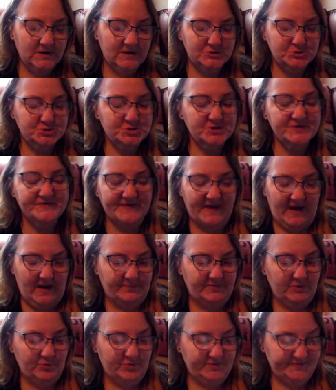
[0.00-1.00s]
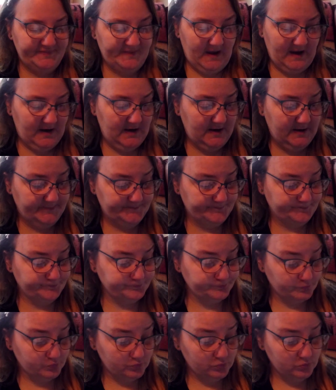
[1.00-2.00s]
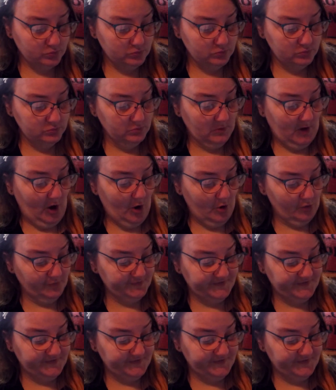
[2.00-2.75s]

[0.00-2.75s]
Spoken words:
She's happy with that hair. Oh,